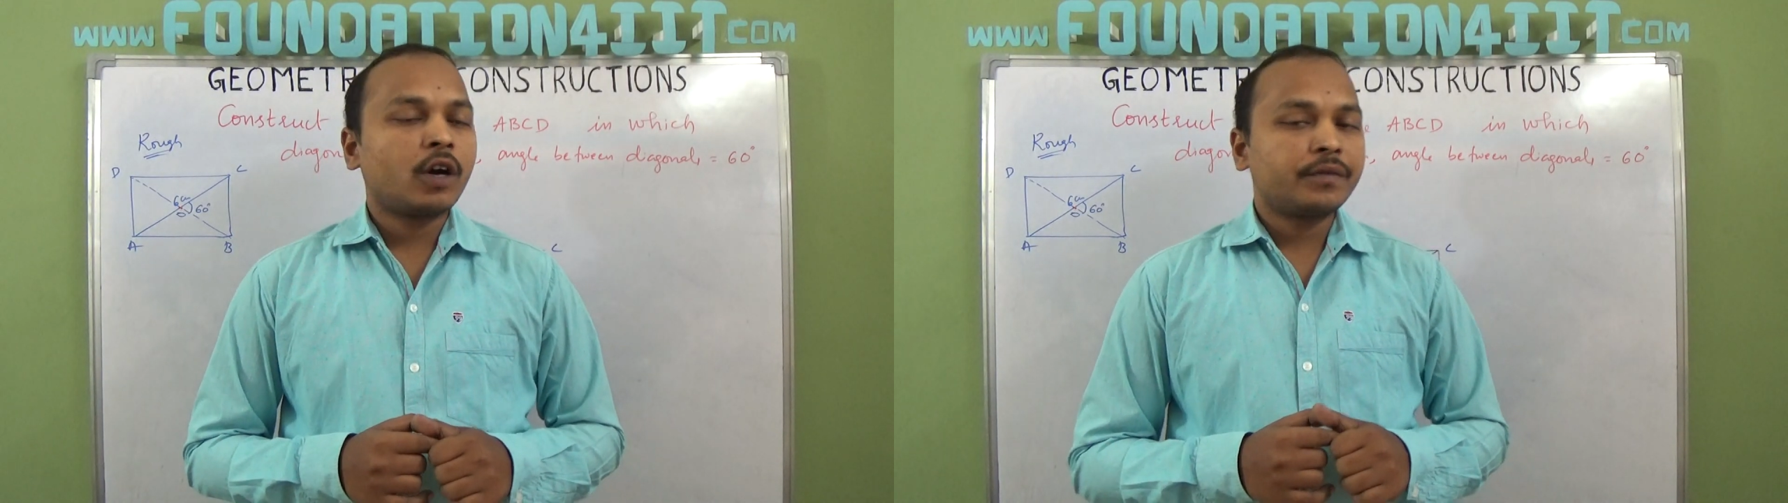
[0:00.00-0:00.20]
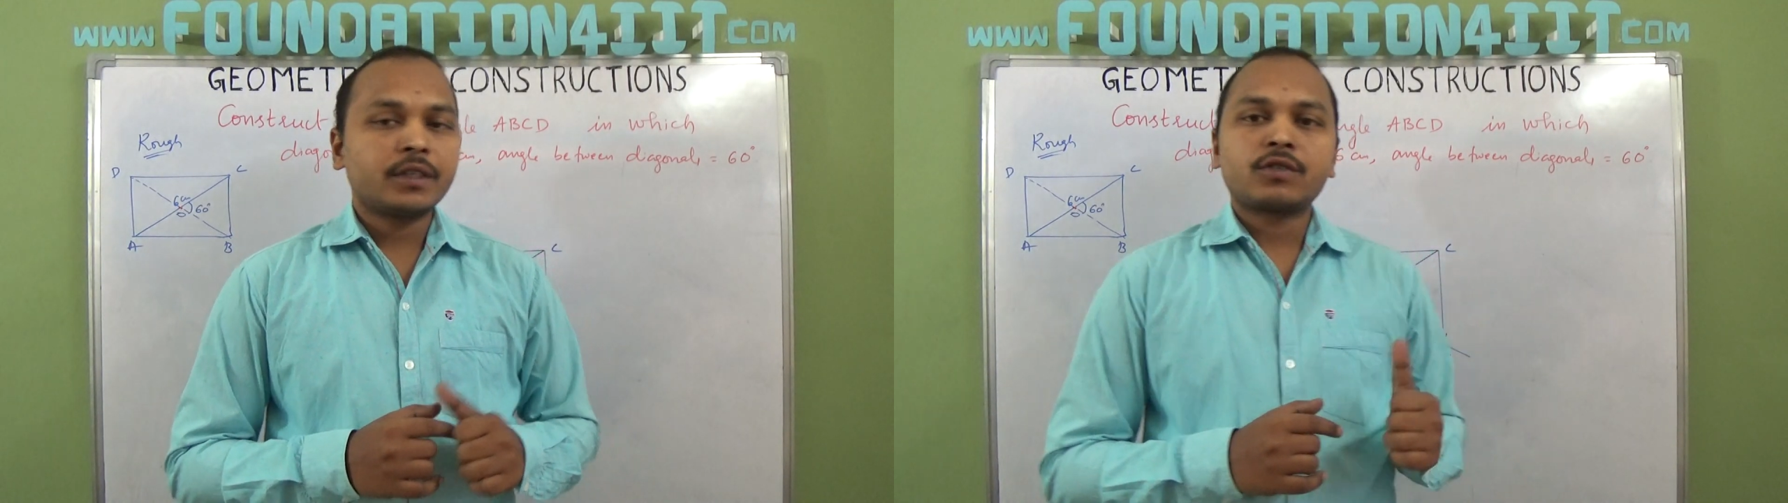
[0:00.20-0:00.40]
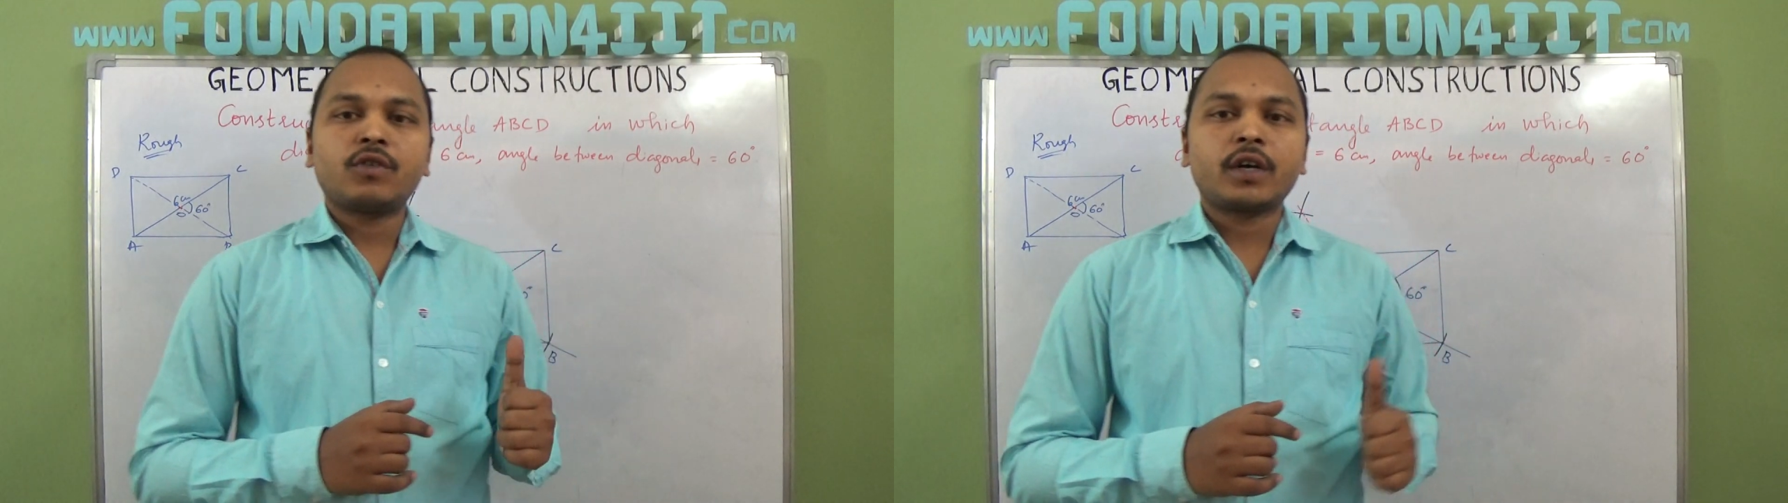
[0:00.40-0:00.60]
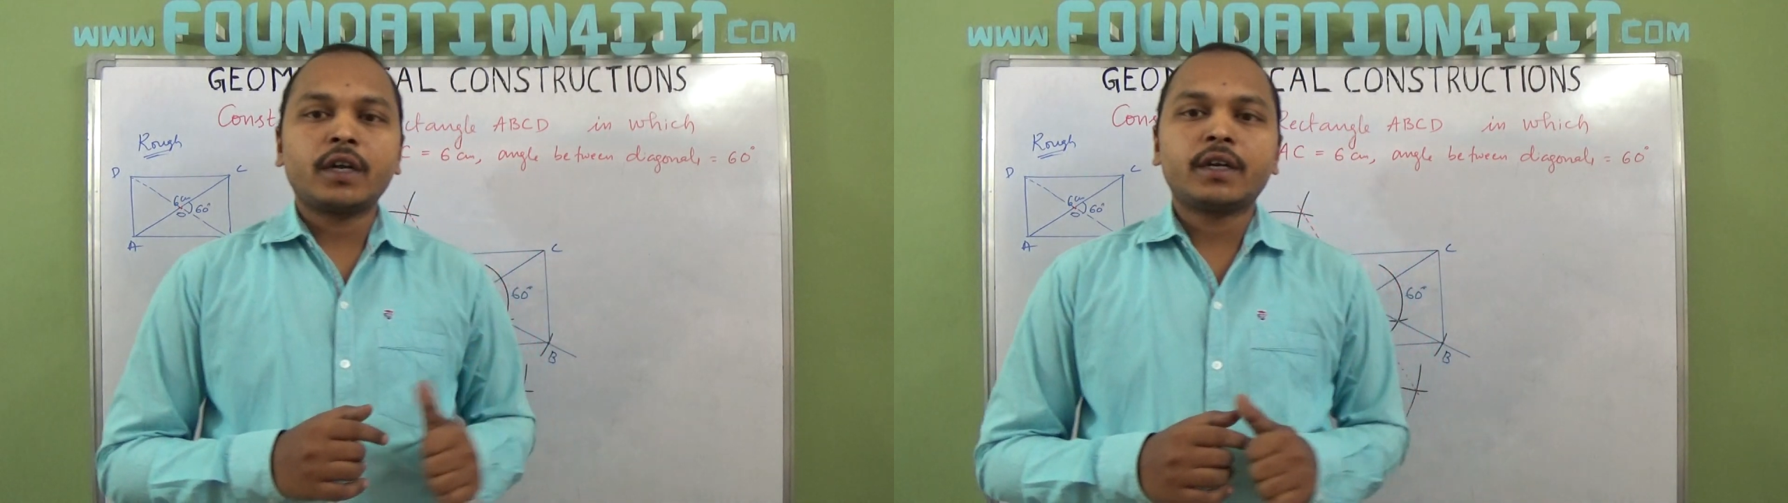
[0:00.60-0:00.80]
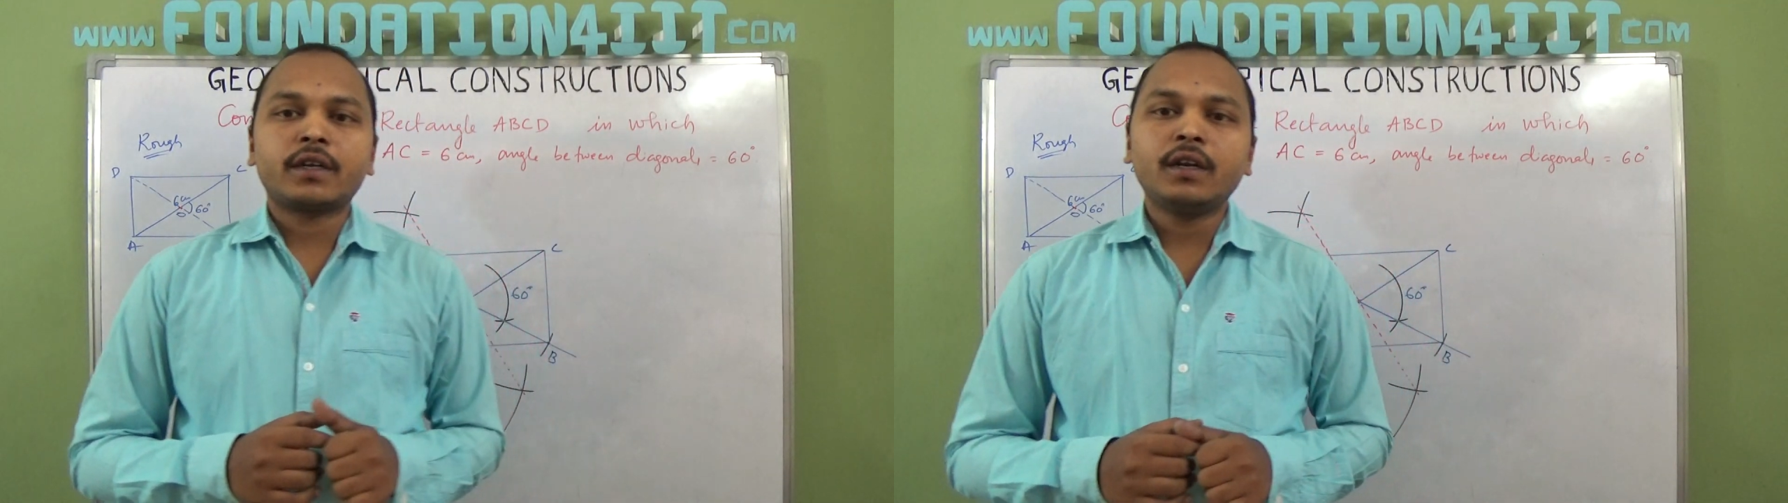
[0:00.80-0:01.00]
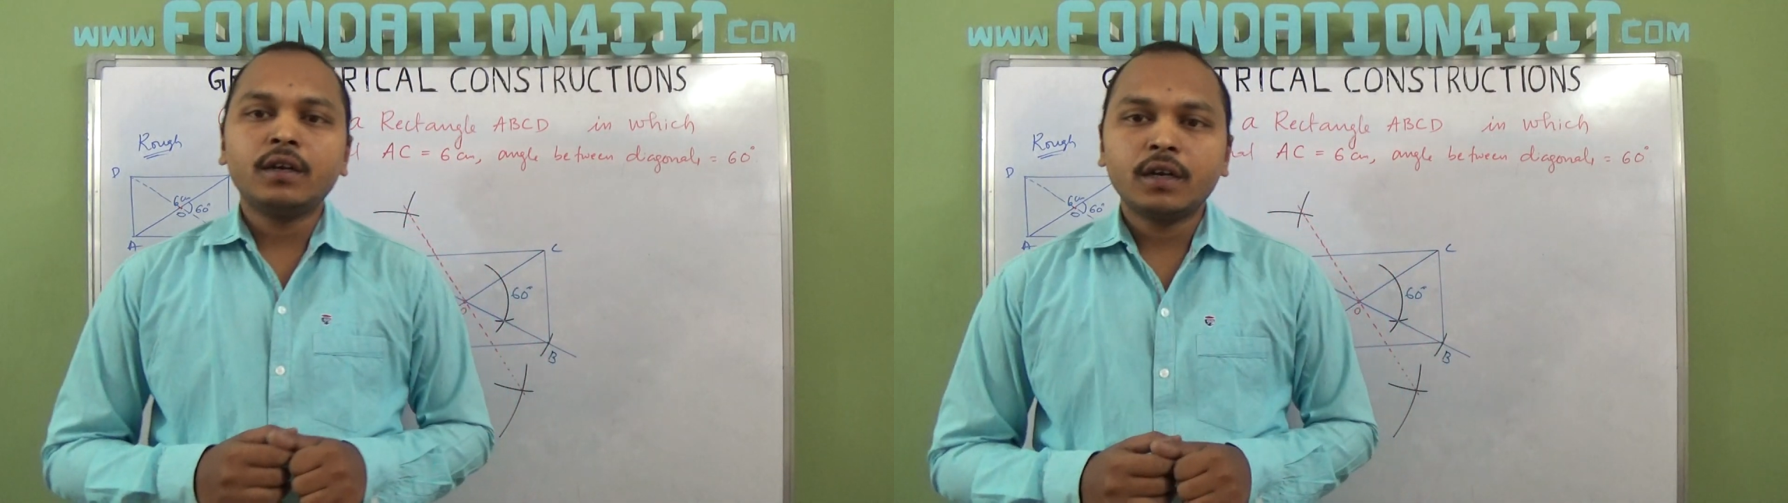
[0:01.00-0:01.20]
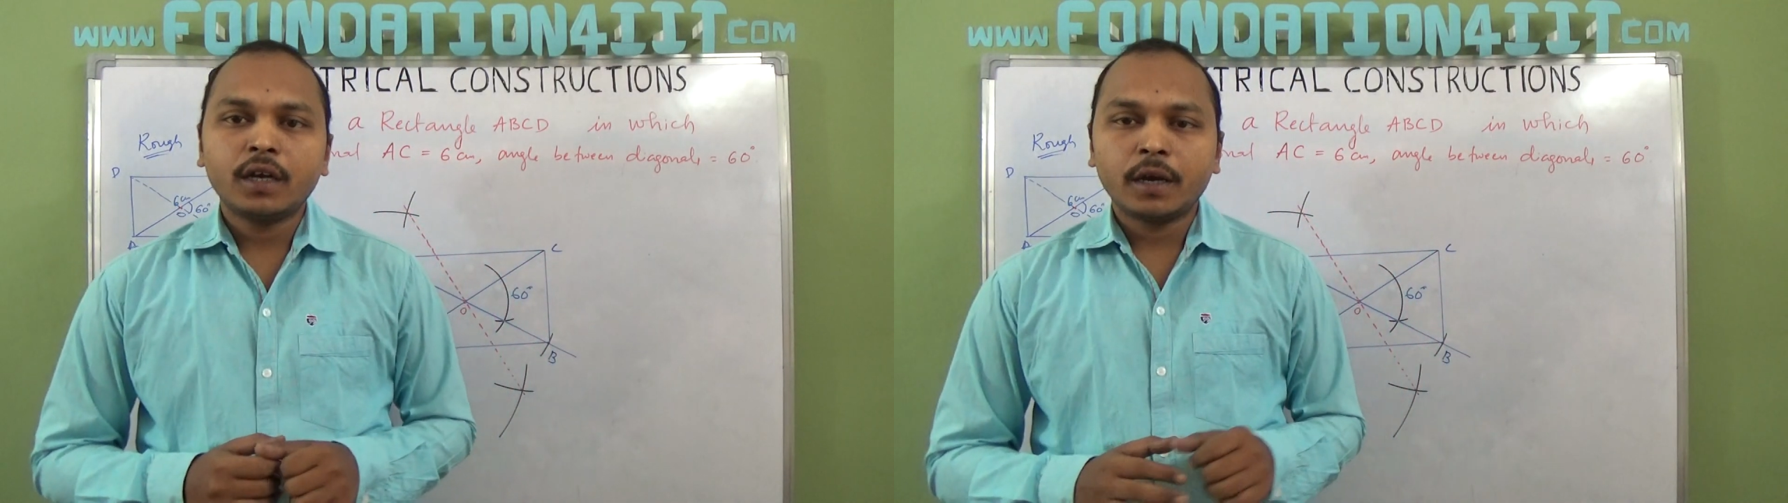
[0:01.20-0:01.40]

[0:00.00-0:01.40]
of this quadrilateral